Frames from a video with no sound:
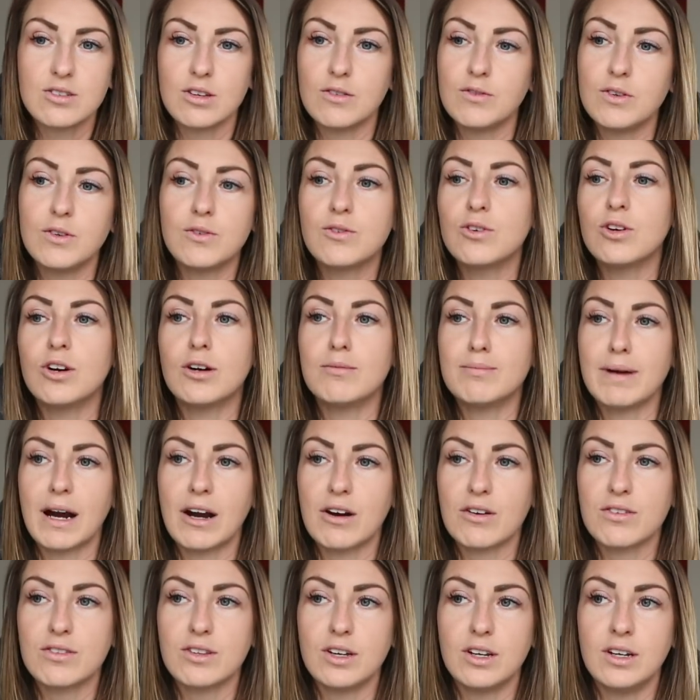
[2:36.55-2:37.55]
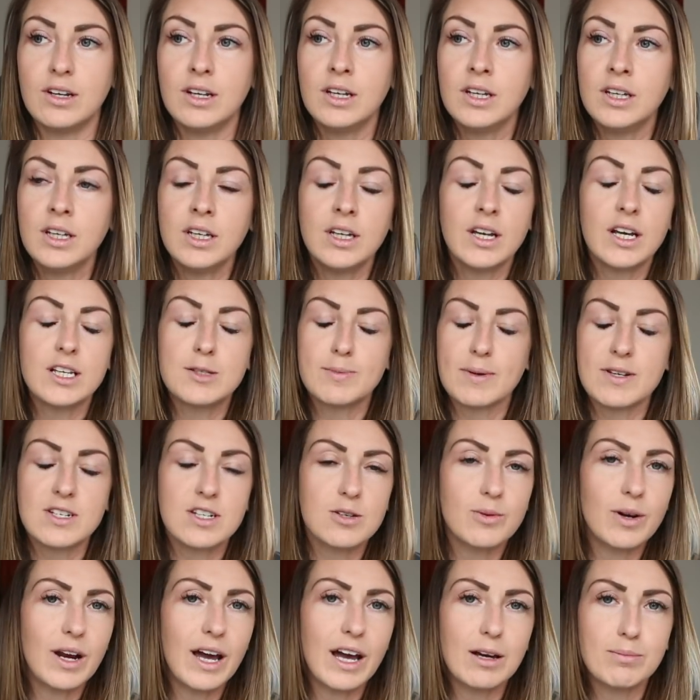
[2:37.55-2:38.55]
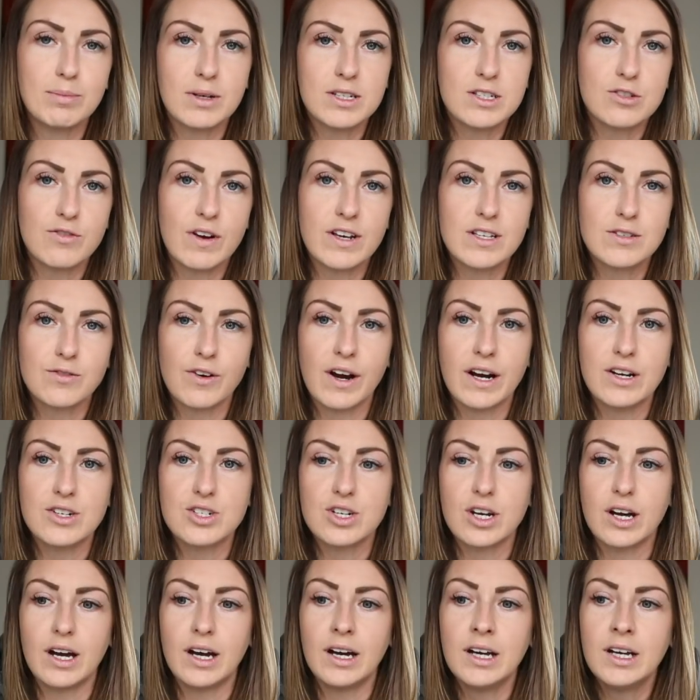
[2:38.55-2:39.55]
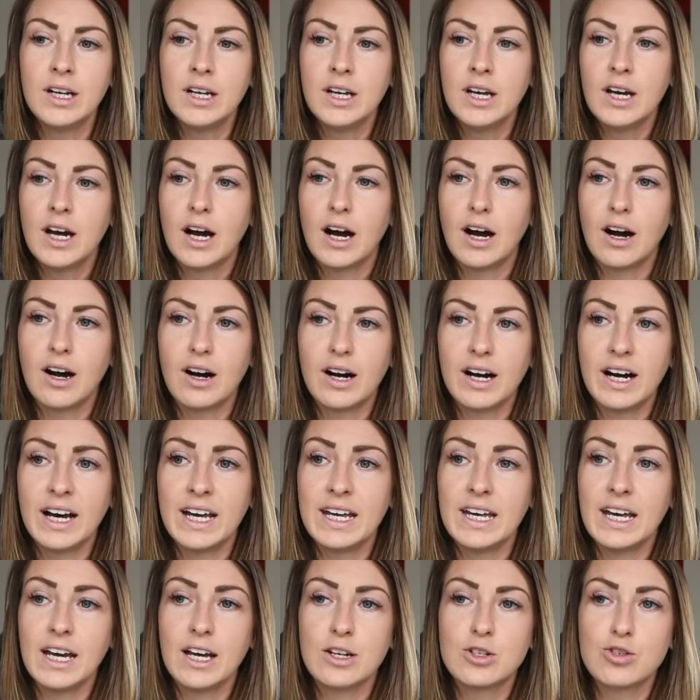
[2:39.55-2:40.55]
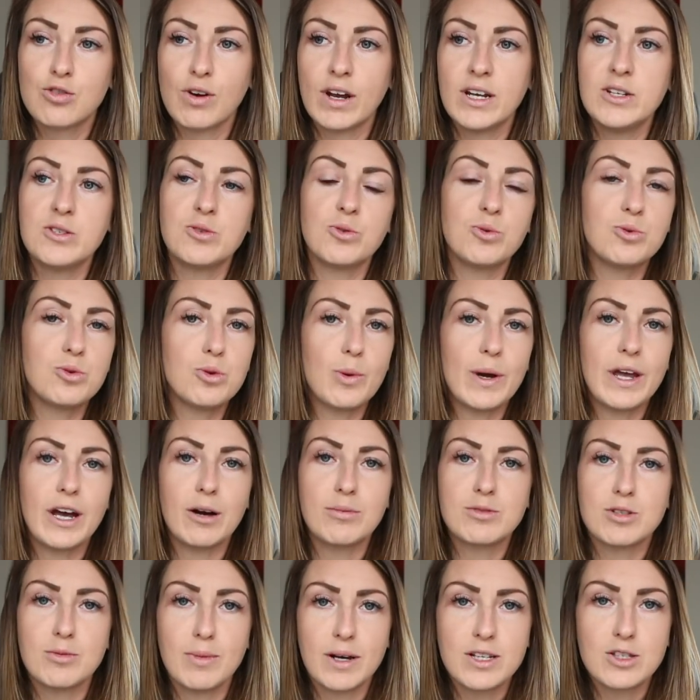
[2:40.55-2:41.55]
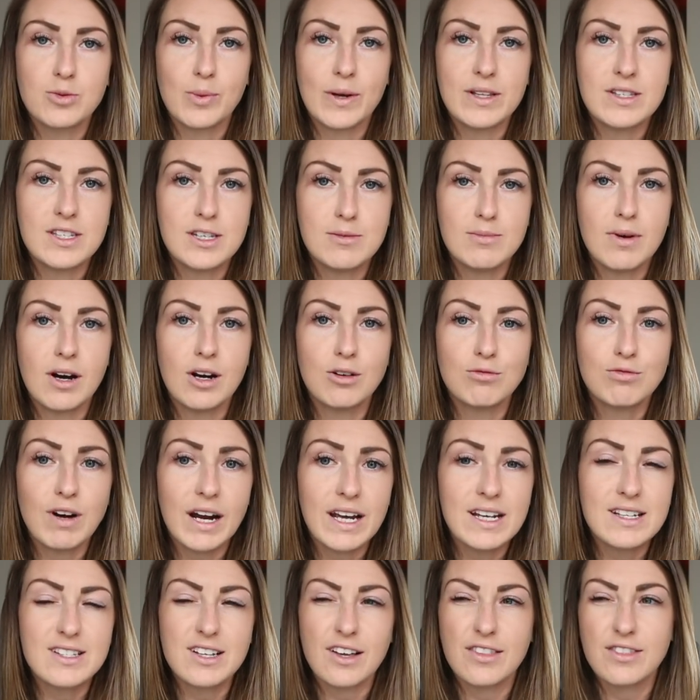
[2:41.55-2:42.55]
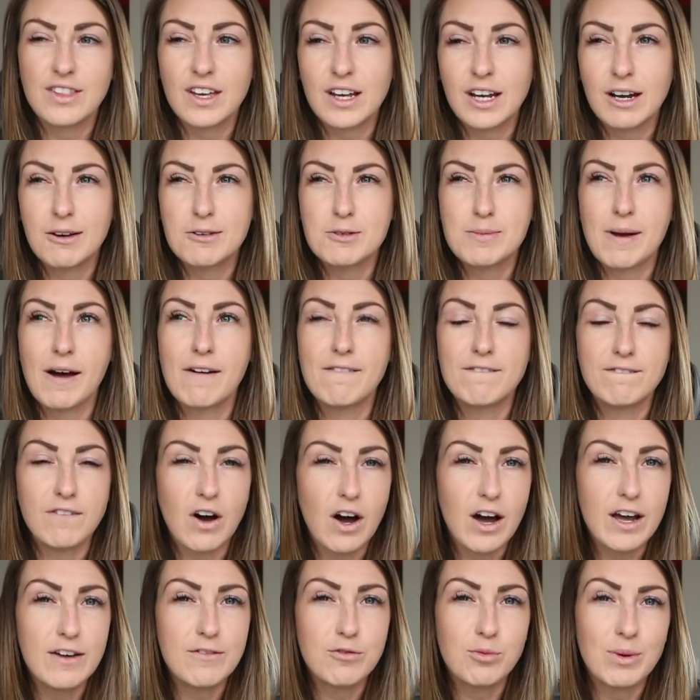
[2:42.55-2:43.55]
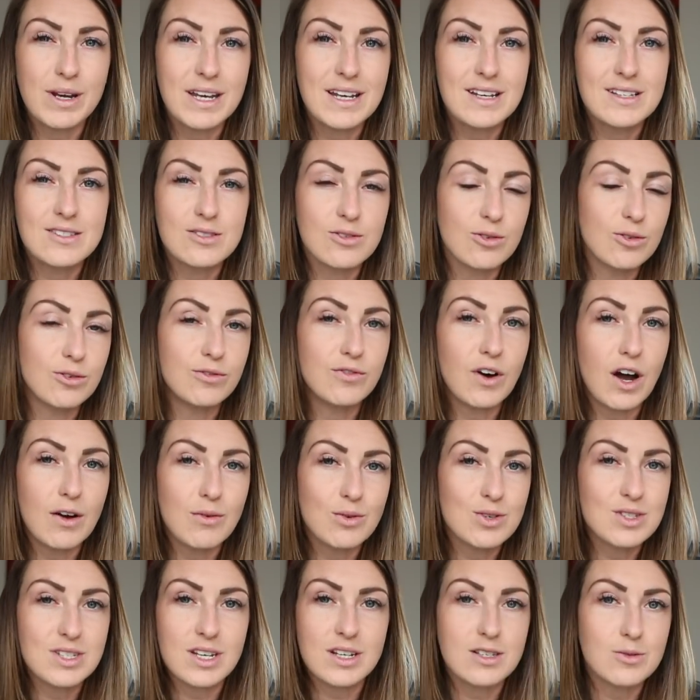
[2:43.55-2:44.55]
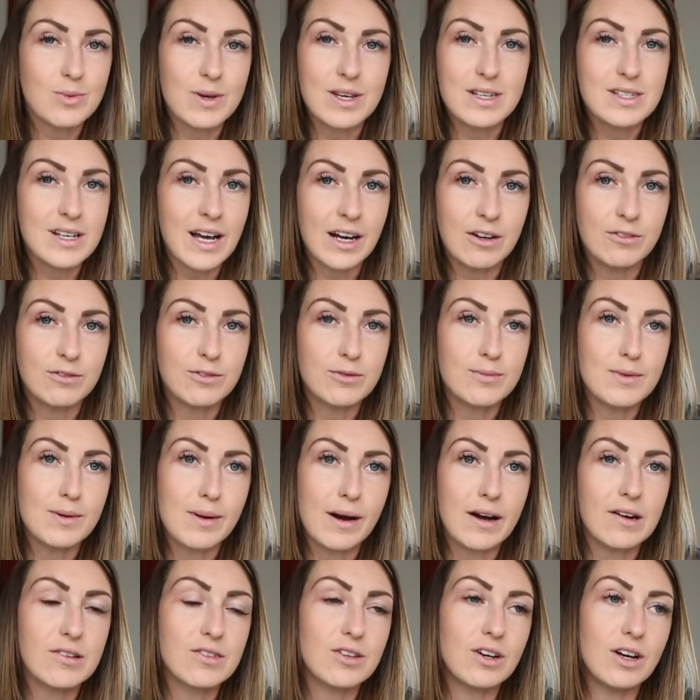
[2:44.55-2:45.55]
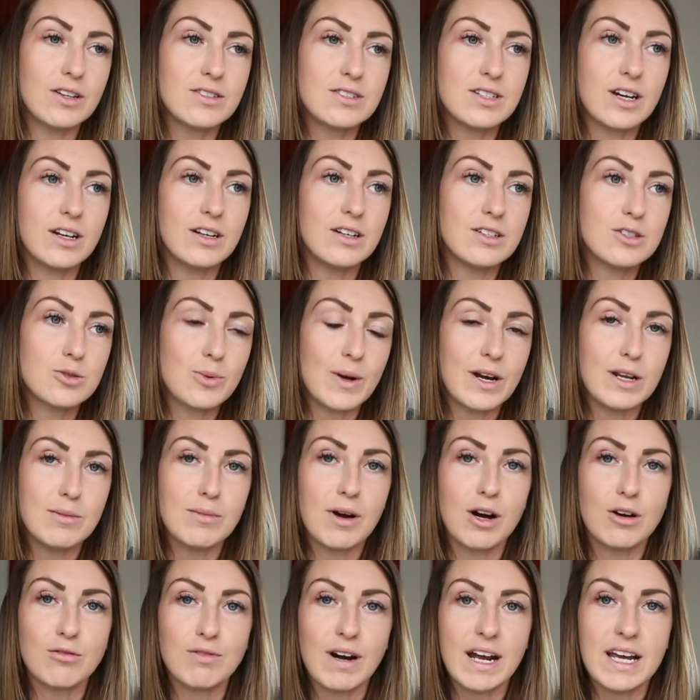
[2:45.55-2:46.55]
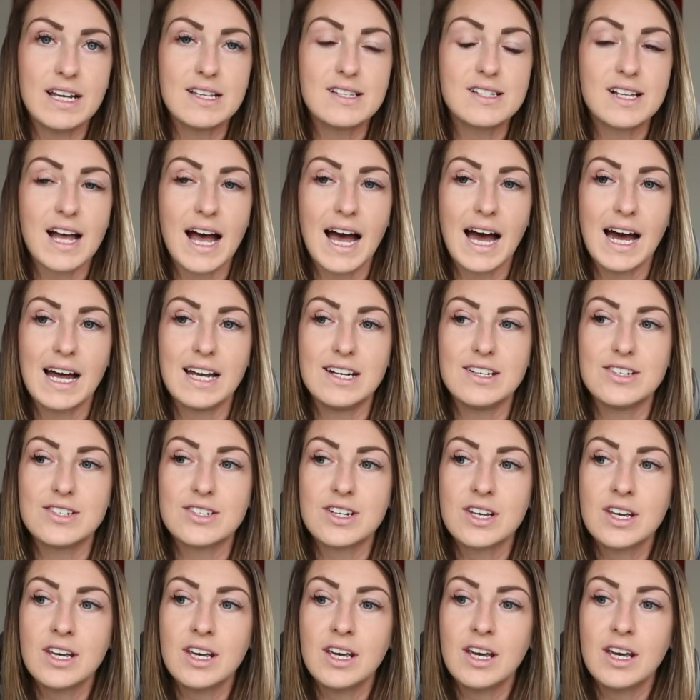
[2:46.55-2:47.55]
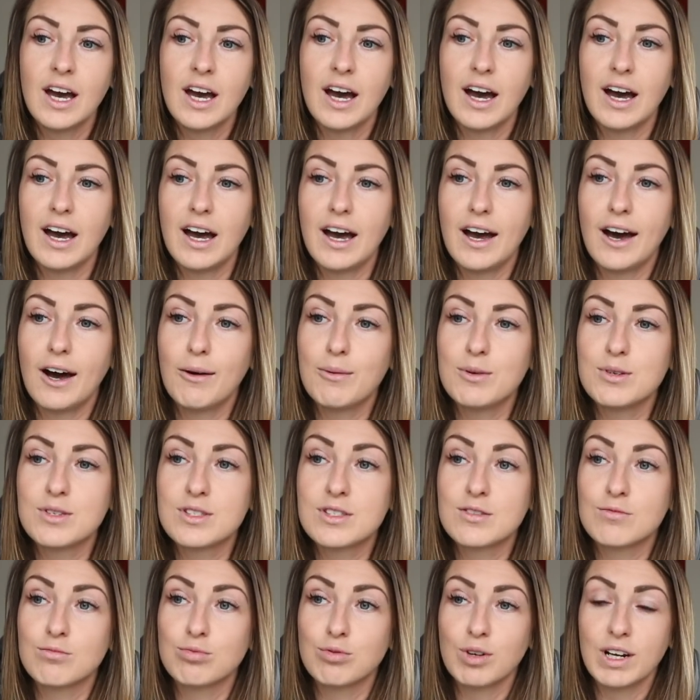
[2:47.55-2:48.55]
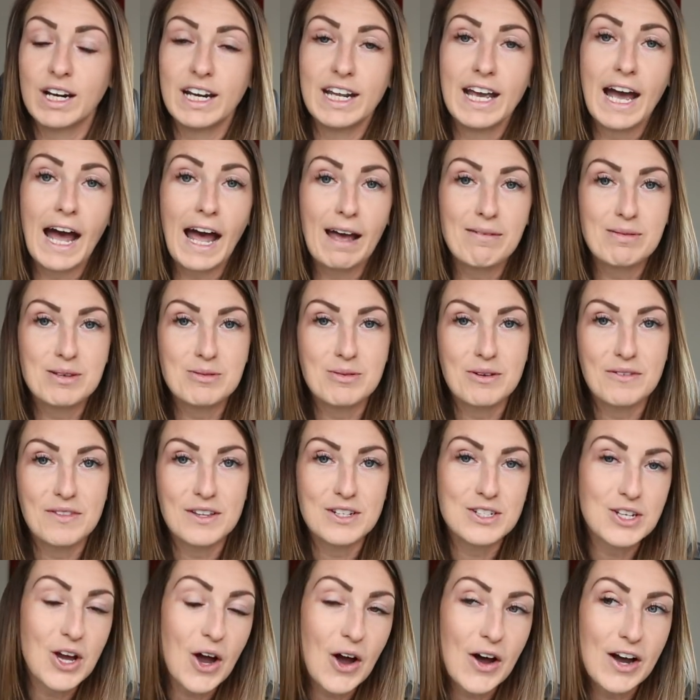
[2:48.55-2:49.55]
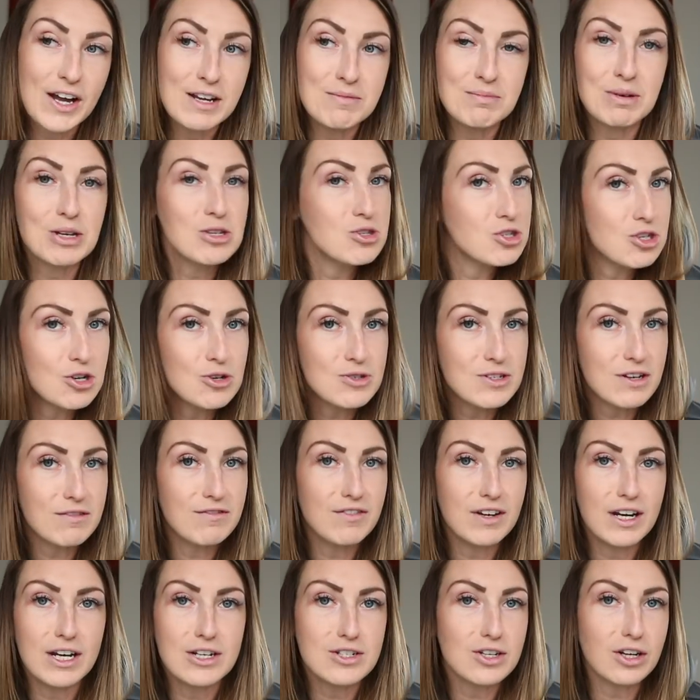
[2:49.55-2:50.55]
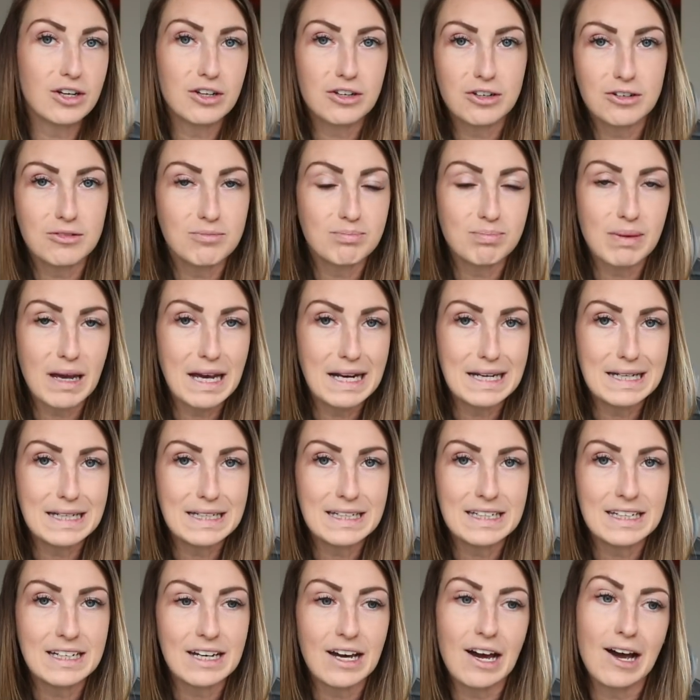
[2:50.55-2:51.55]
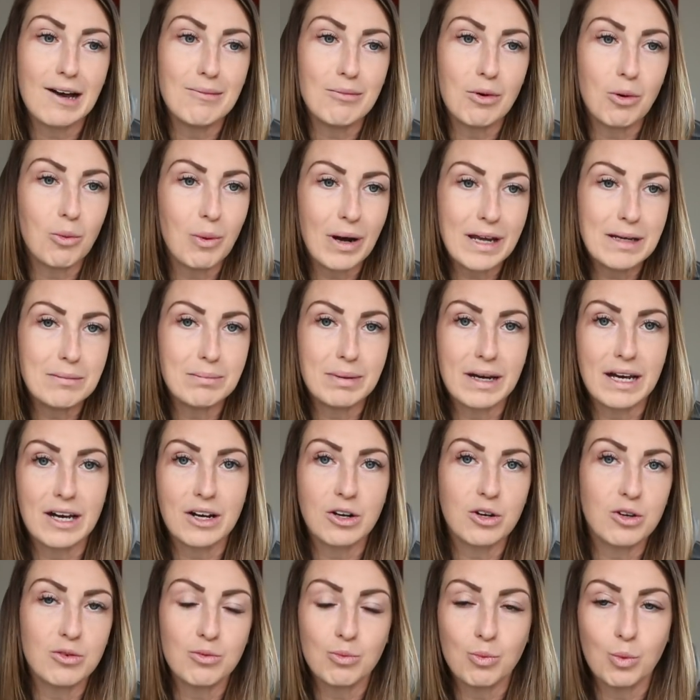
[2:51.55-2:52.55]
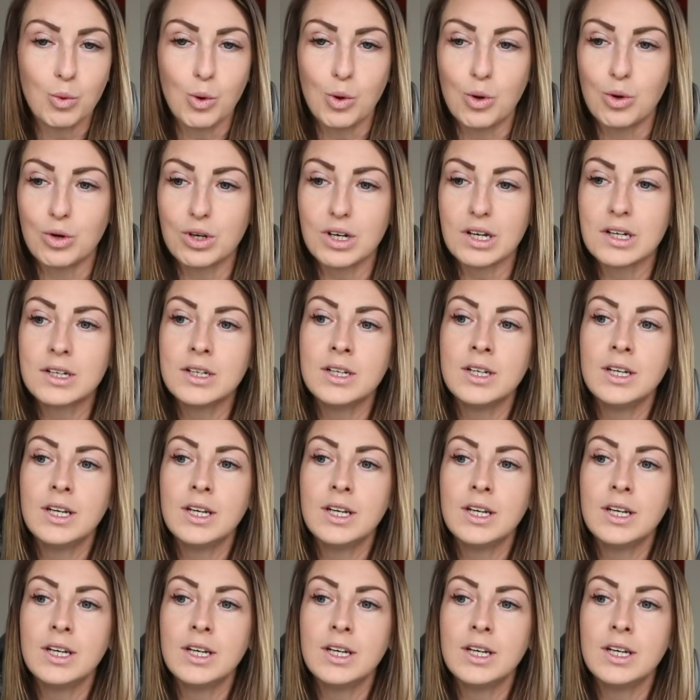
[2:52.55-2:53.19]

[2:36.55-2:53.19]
So if you've got a marathon, especially when I had my stress fracture, I had trained all the way up to my 20 mile race. I think I was about 5 or 6 weeks out from the marathon. I'd done a 20 mile race and I was really happy with the time, but as soon as I finished, I couldn't barely weight bear, I couldn't walk.